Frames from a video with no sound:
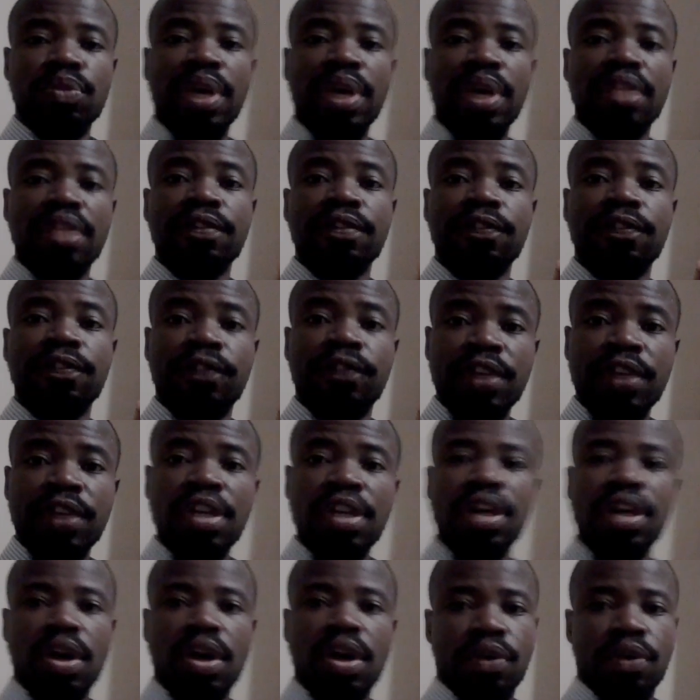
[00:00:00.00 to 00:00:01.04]
by the
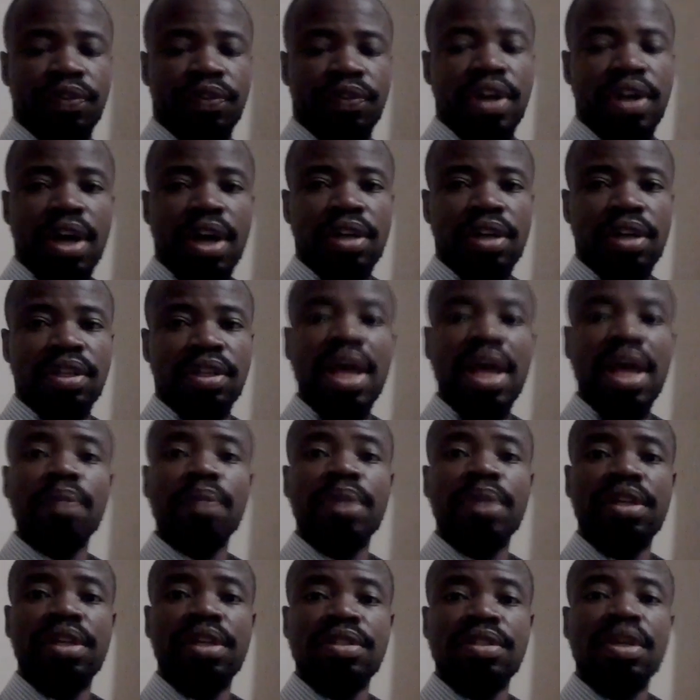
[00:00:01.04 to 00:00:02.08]
finger of God, that
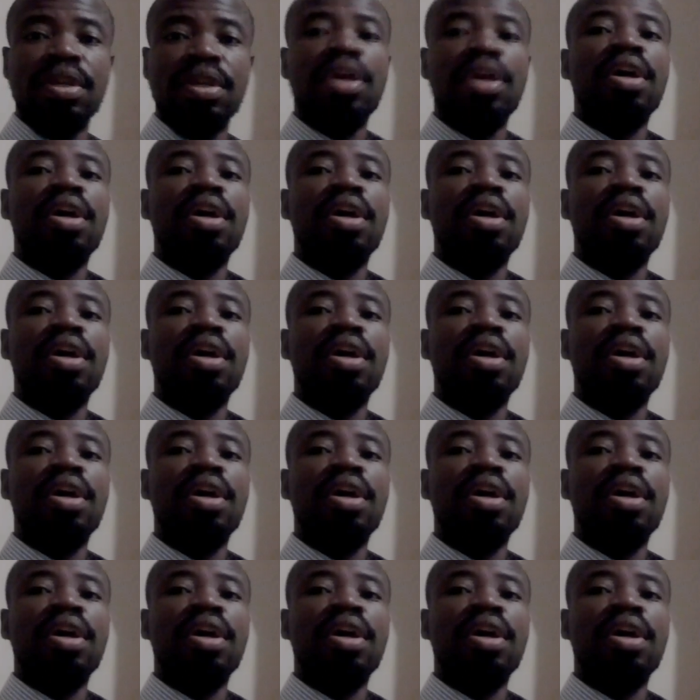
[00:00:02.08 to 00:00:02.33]
means